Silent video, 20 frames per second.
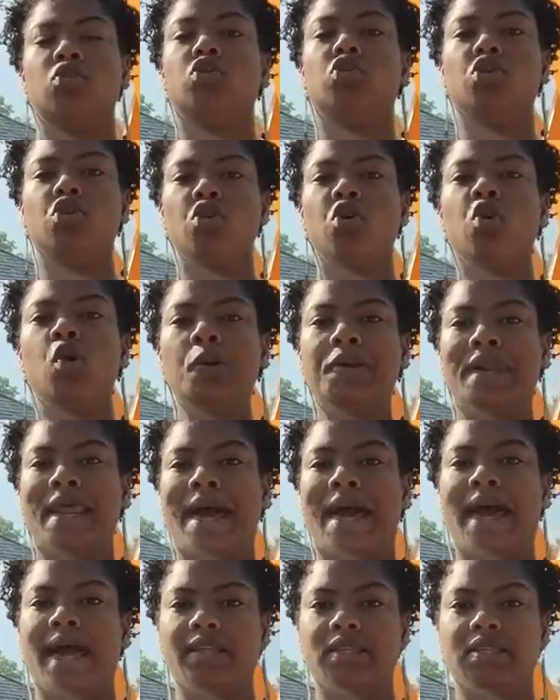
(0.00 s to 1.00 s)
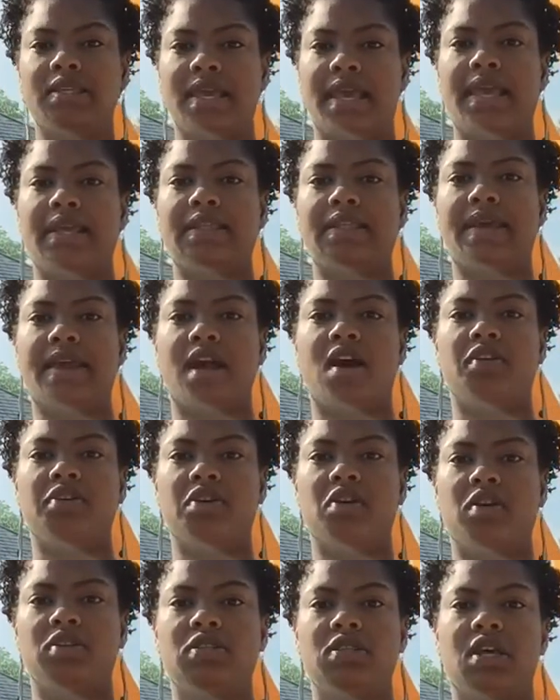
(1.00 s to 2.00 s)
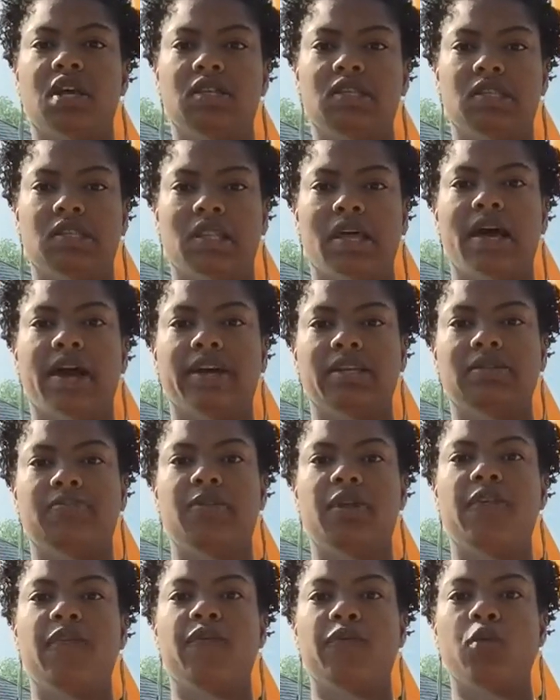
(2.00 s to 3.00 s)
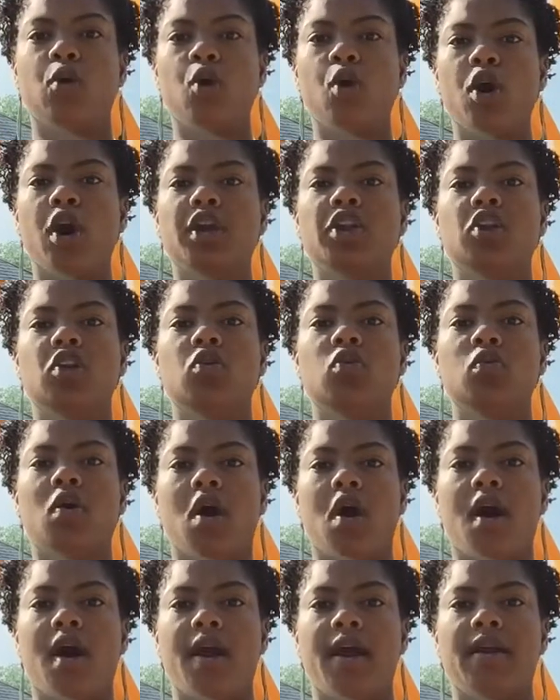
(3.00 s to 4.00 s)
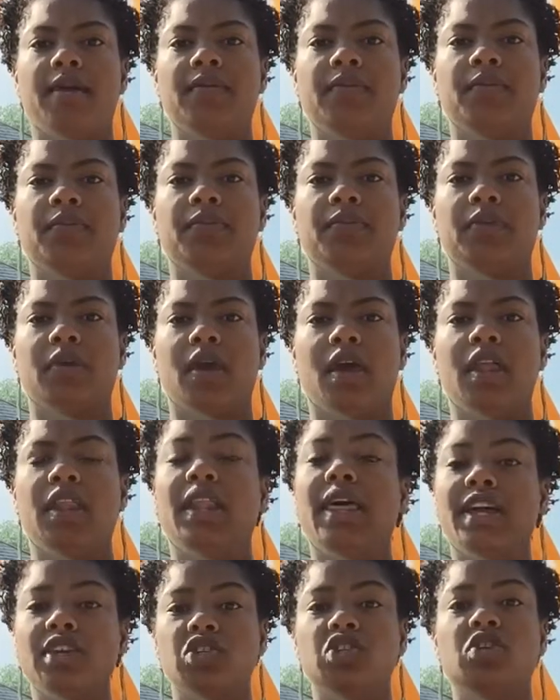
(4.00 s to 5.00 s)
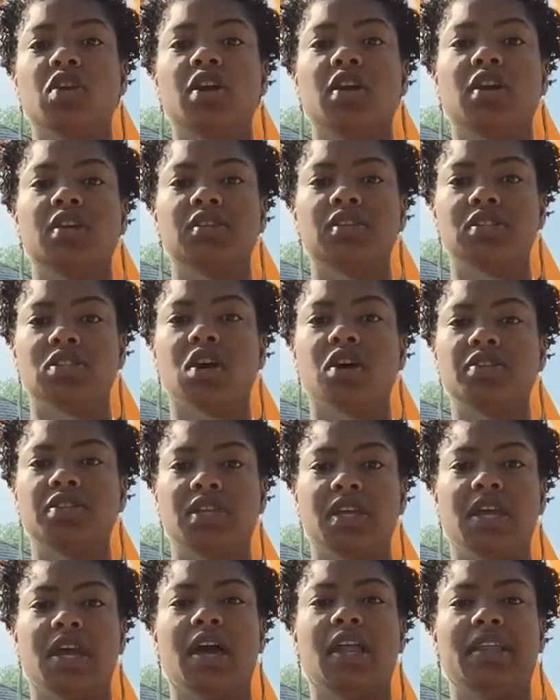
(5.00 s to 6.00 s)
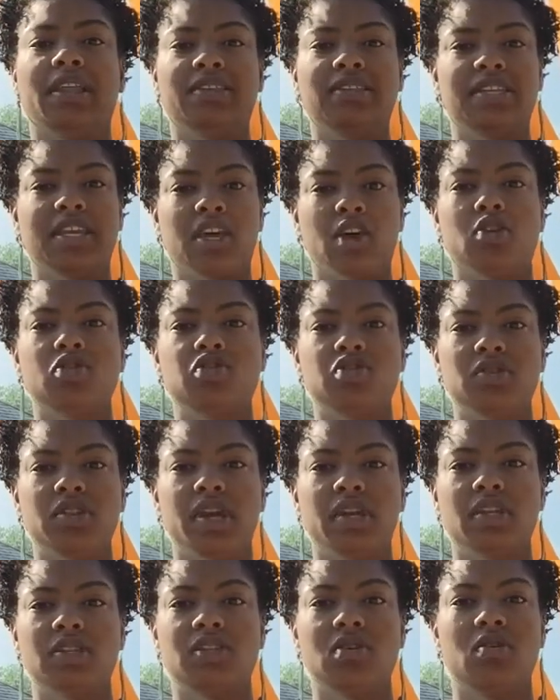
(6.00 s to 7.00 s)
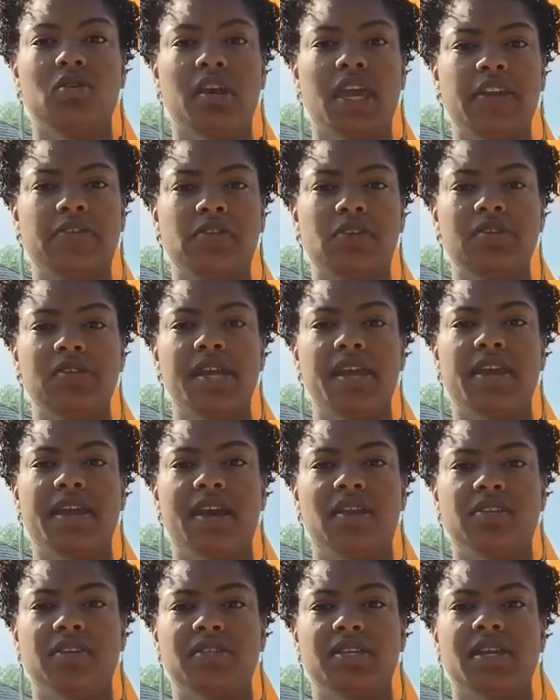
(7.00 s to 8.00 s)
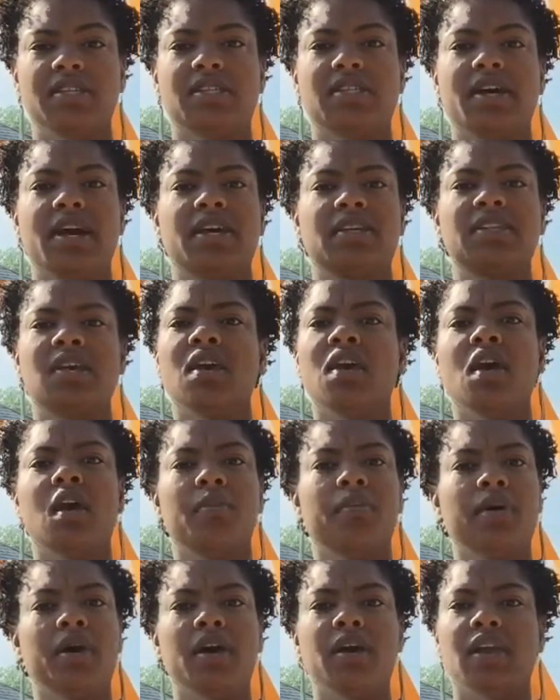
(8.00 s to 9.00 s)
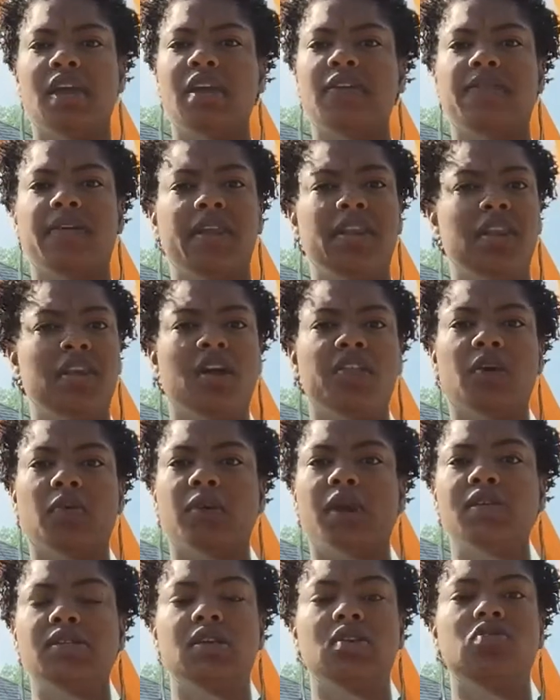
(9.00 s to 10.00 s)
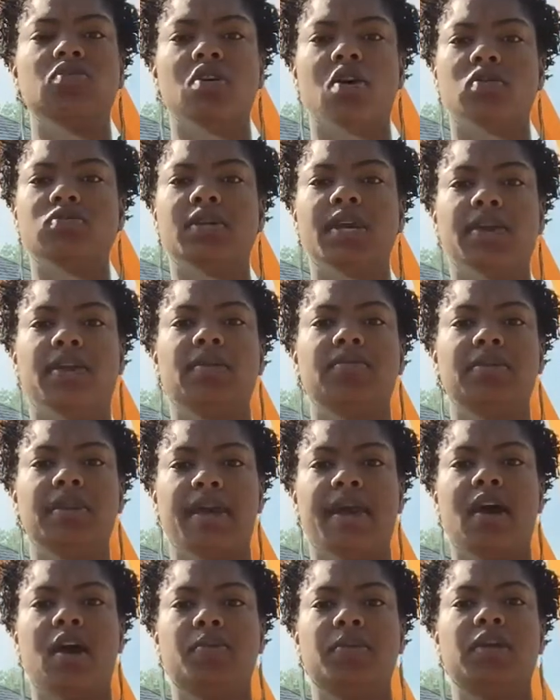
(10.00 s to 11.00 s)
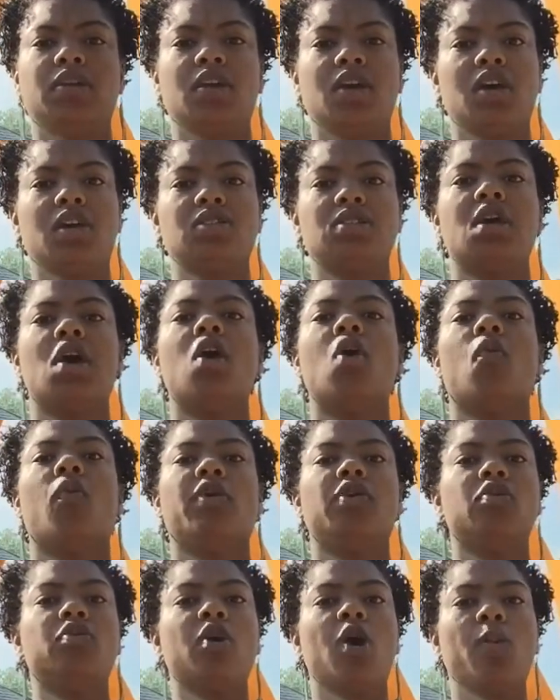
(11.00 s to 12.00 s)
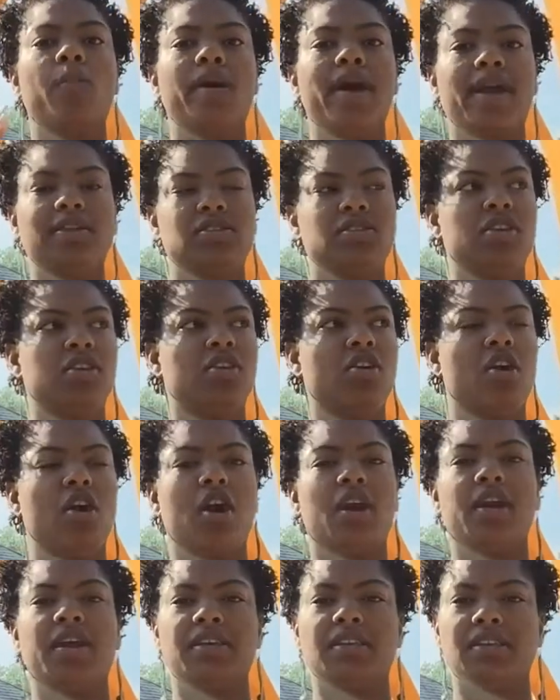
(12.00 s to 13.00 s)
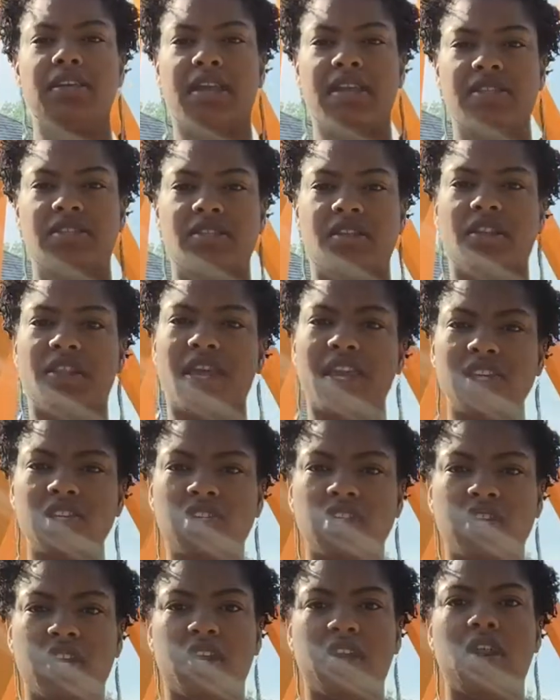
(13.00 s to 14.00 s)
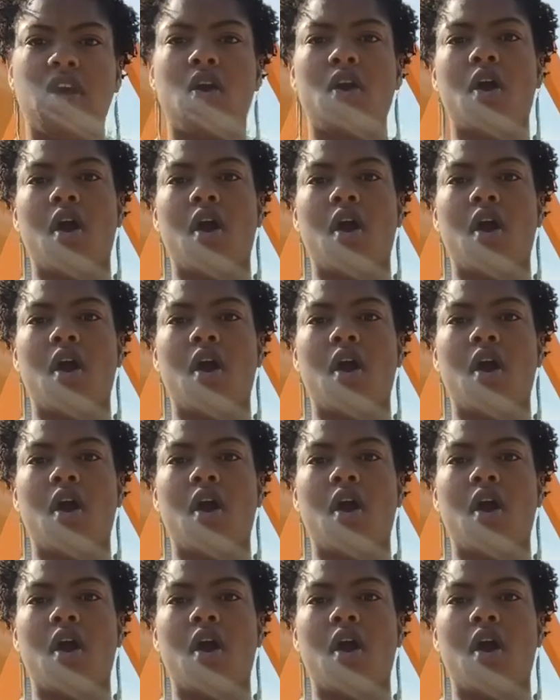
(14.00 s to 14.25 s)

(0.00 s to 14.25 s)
Do not take down your test locks before you are, unless your consultant tells you that it's okay for you to take down your test locks. But if any other reason, don't take them down, because when you go back to your installation